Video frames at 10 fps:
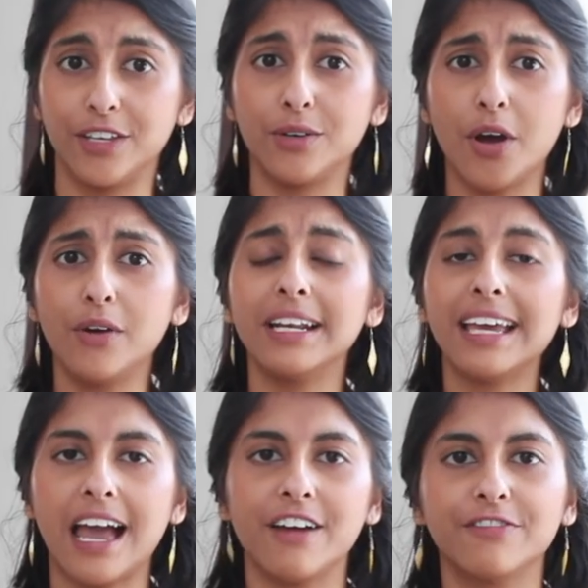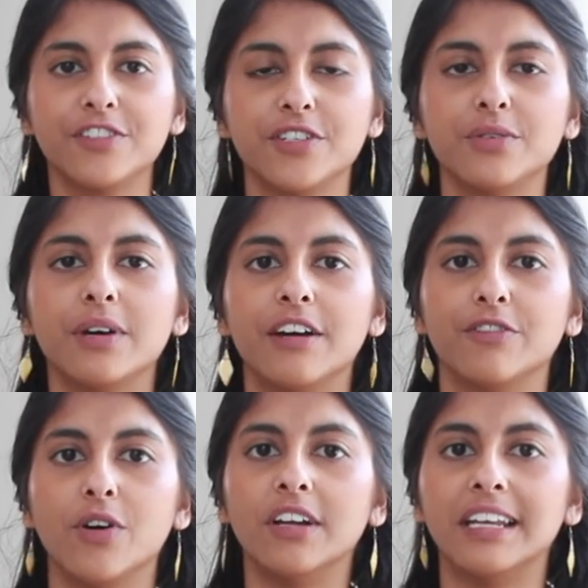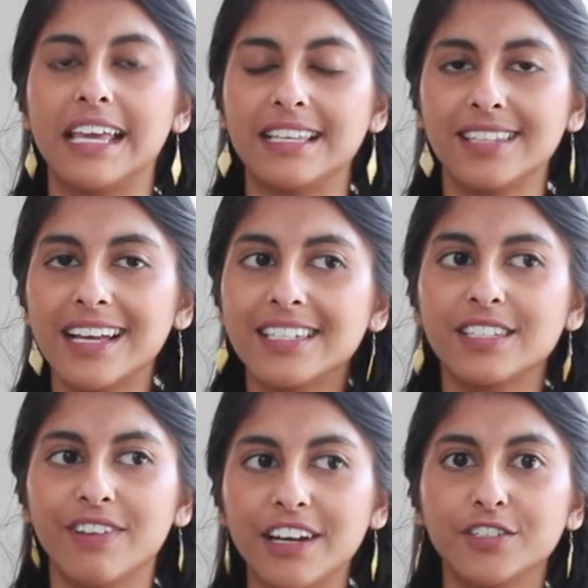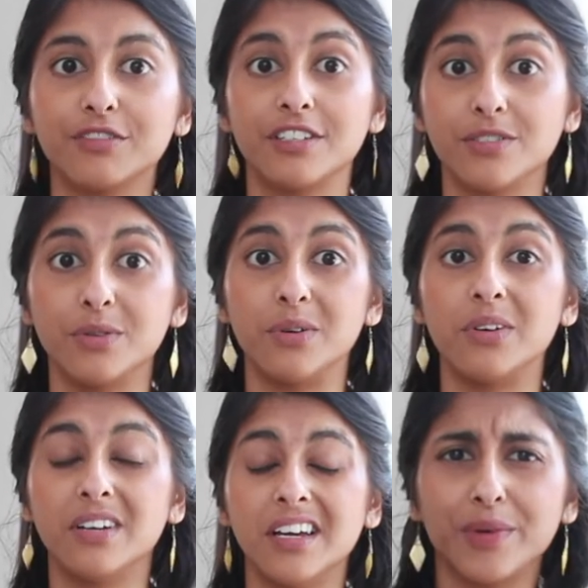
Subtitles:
You only have to have gotten a satisfactory score,